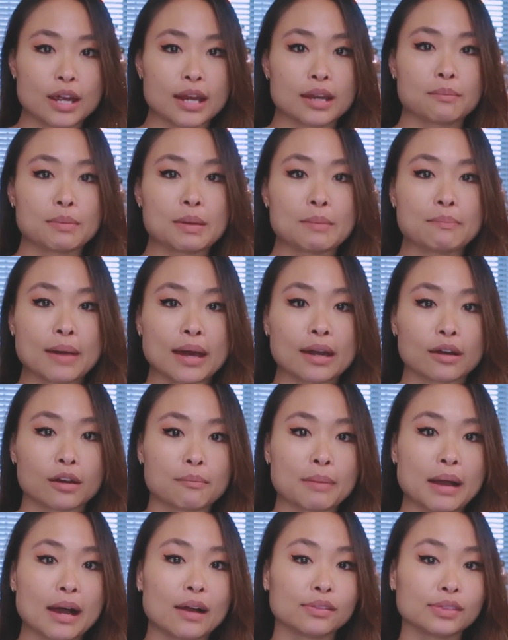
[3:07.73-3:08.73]
trying to be better
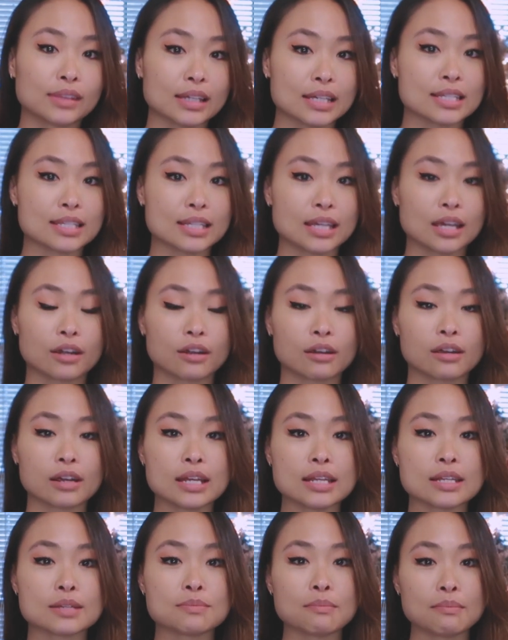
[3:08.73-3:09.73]
about this year
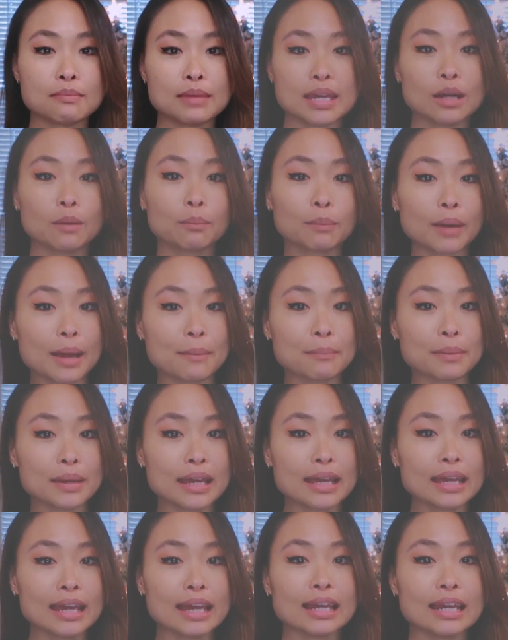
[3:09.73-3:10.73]
is meal
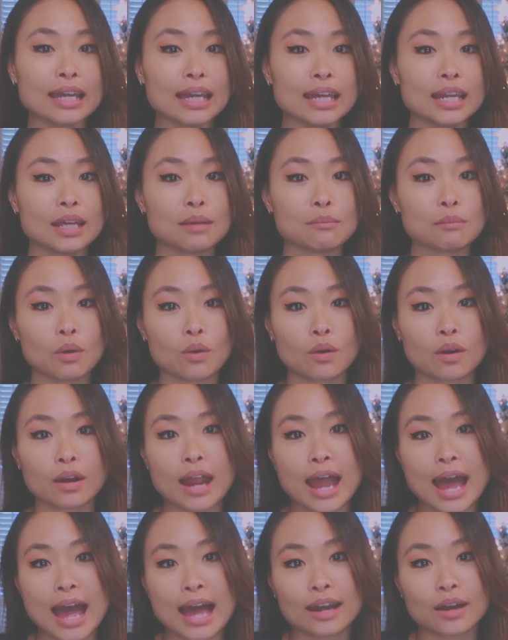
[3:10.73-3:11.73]
prepping and eating more
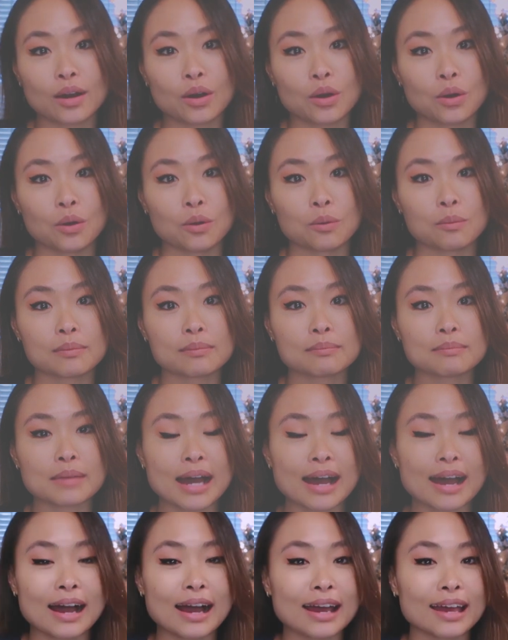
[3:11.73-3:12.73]
at home.
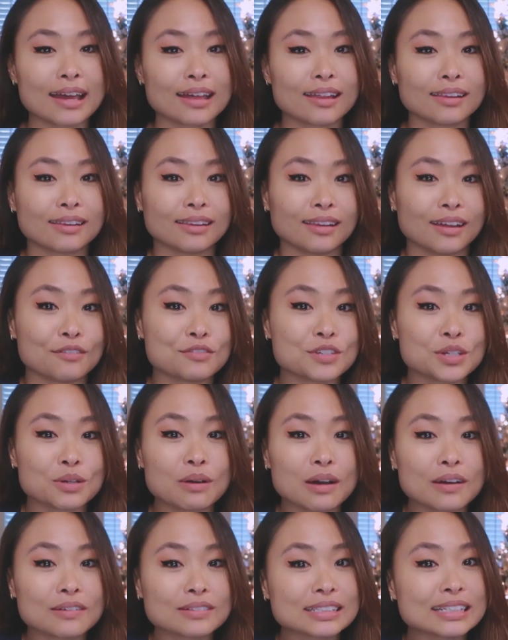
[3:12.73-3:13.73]
I love to
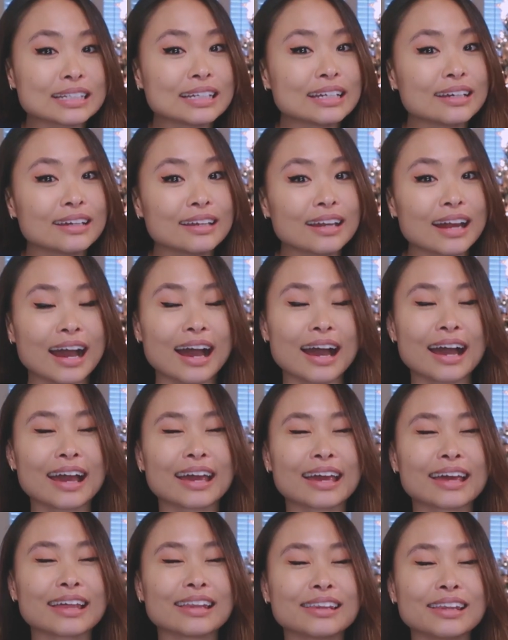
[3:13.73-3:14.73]
go out to eat.
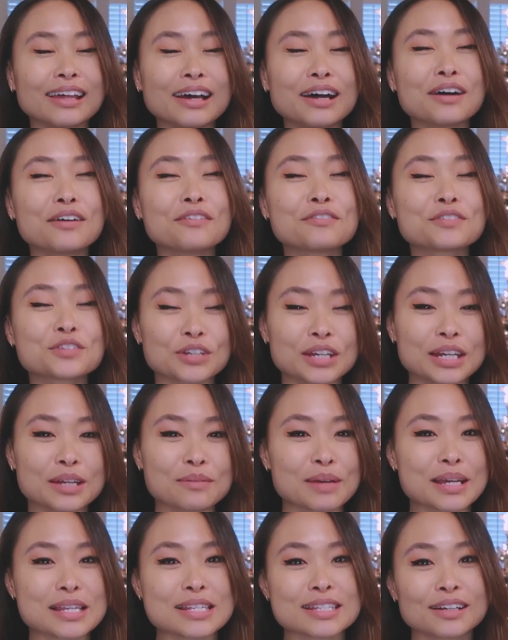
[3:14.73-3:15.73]
I love
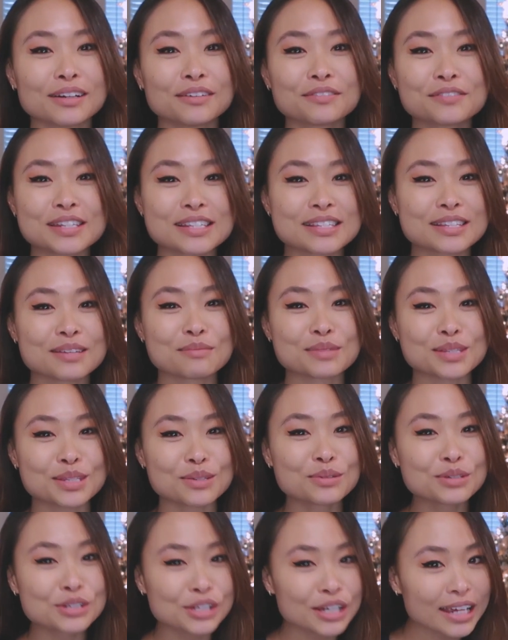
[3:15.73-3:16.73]
treating myself to some
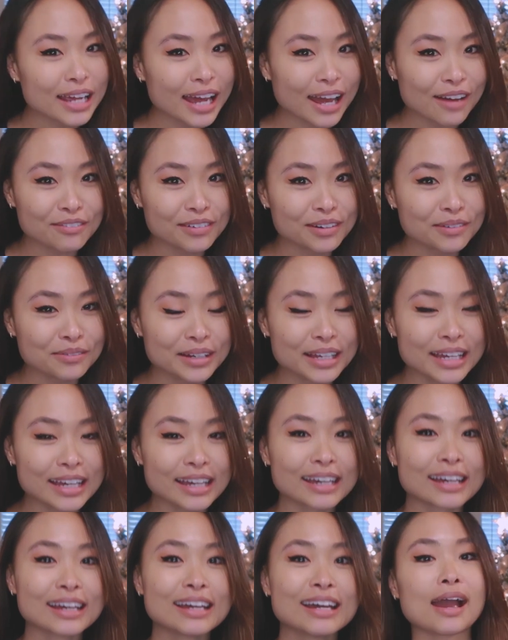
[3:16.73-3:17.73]
sushi every
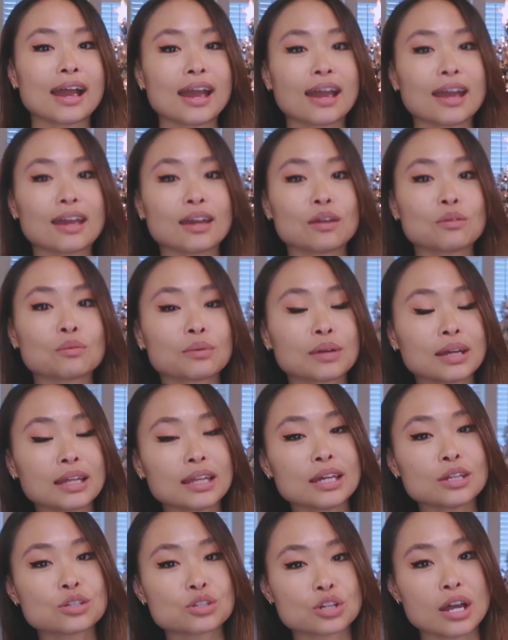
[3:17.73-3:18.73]
week. I
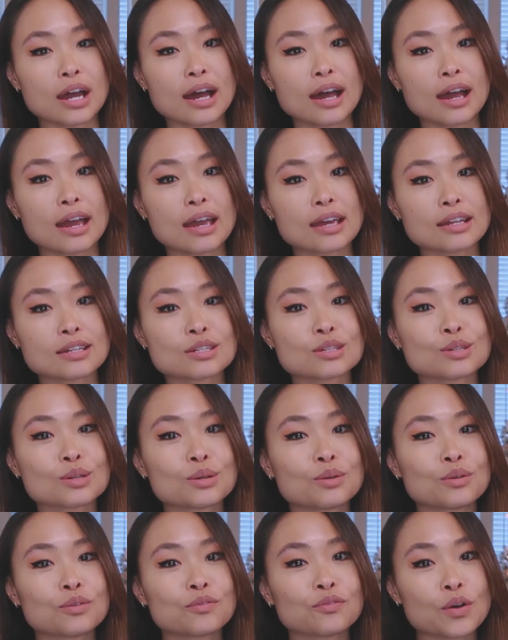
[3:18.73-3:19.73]
really try
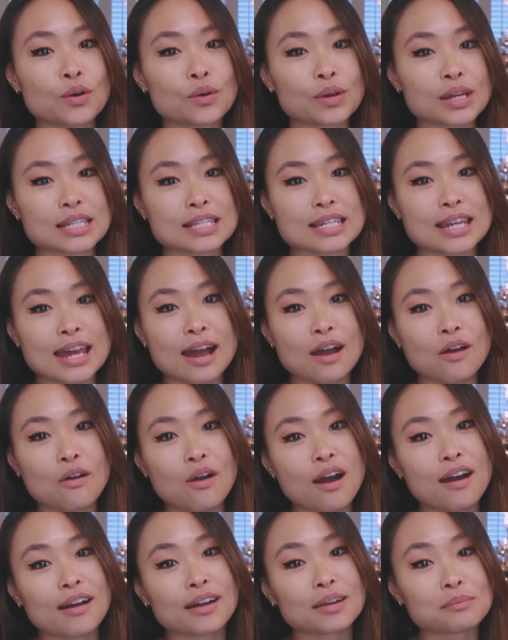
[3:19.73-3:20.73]
to focus now
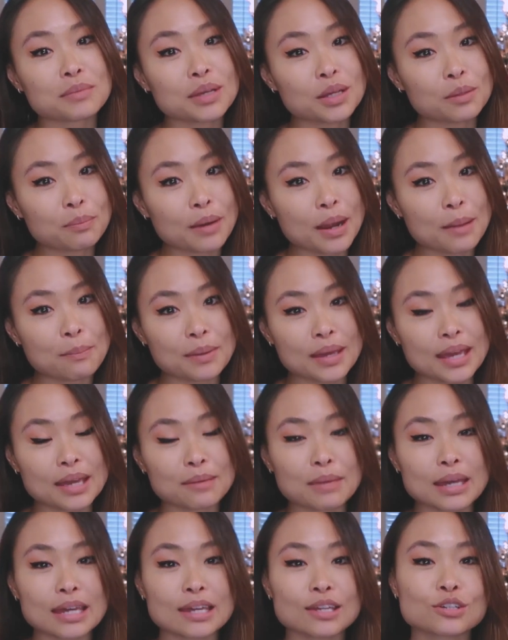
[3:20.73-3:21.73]
on meal
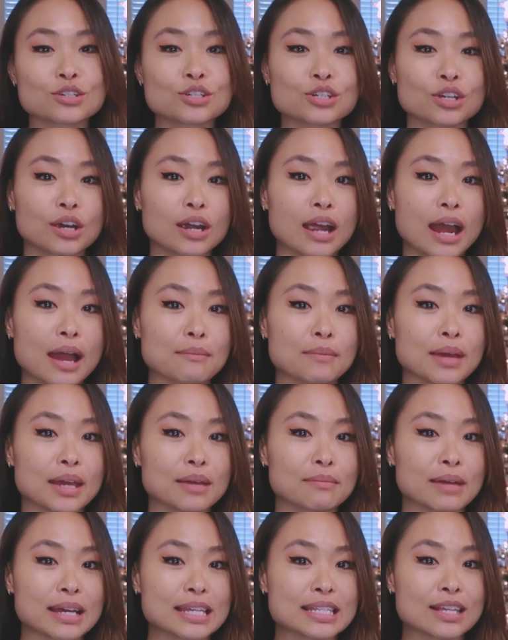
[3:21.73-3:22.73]
prepping, making sure I
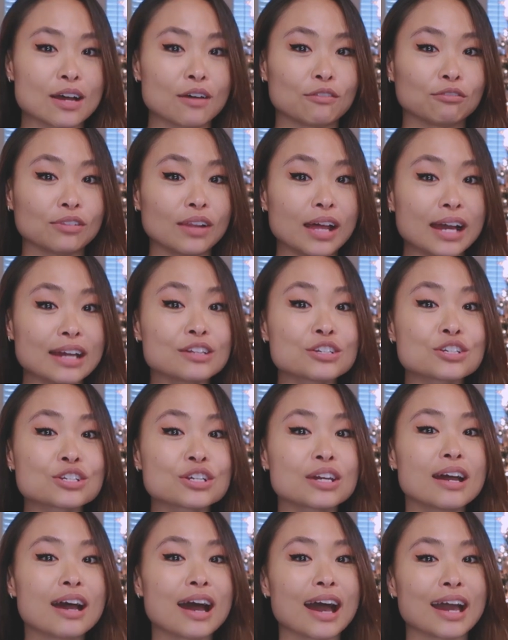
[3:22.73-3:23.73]
make myself lunch.
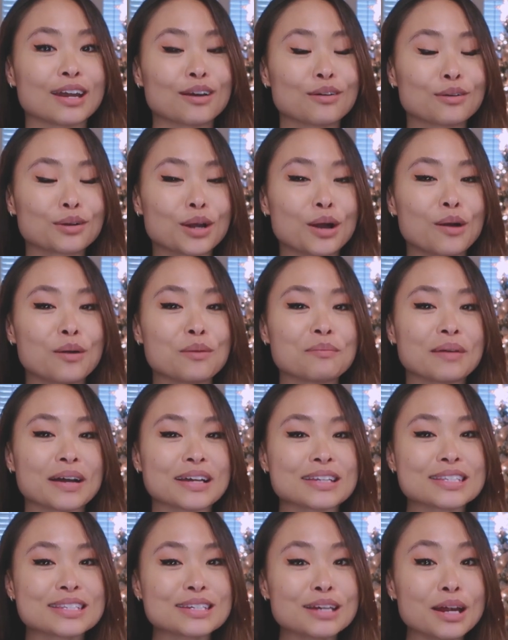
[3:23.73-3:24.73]
I don't go and
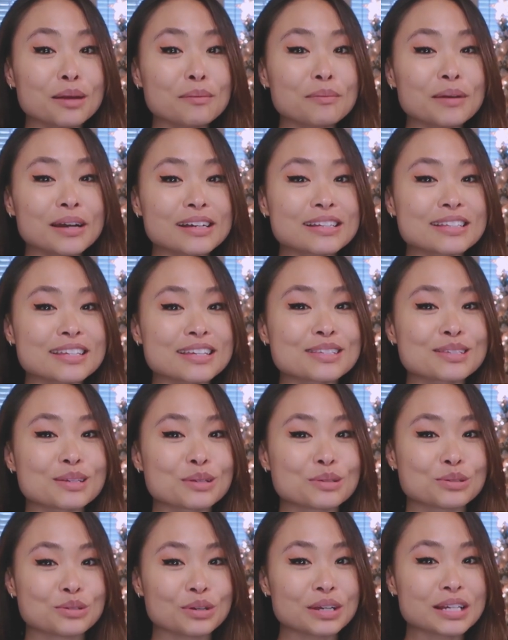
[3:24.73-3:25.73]
buy Starbucks because
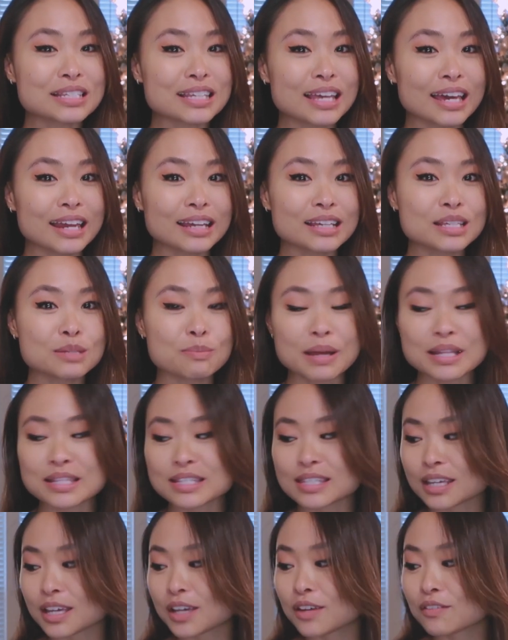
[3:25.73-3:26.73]
those drinks get
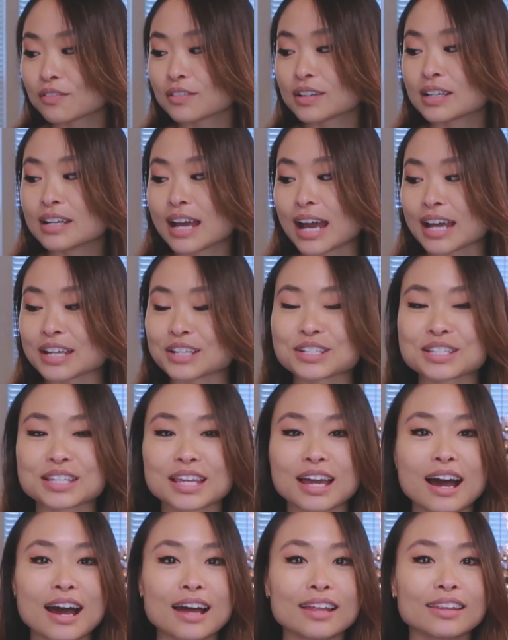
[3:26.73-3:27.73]
expensive. I
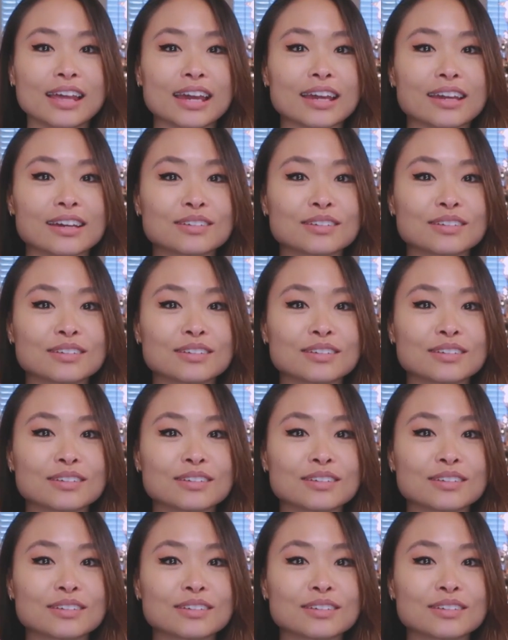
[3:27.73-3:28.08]
just got